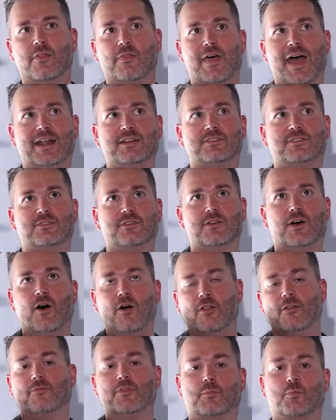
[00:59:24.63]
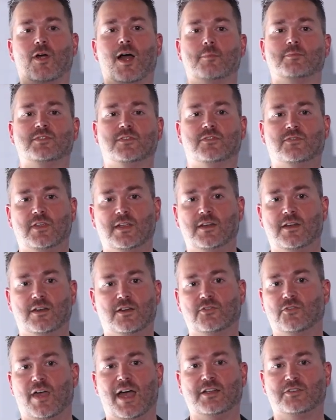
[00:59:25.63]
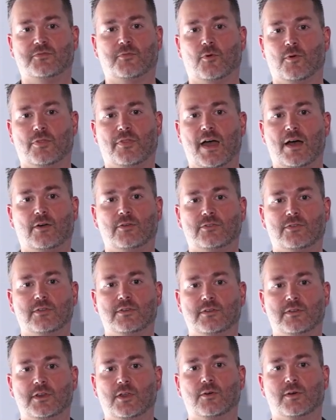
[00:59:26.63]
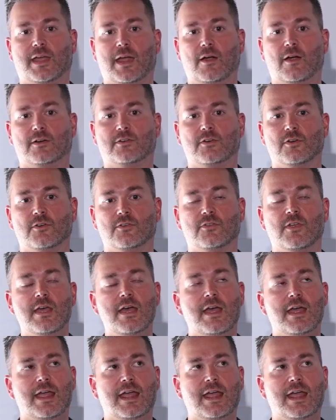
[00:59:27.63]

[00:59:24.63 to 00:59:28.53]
that's all of the prompts it's seen in its last 4,000 you know, characters.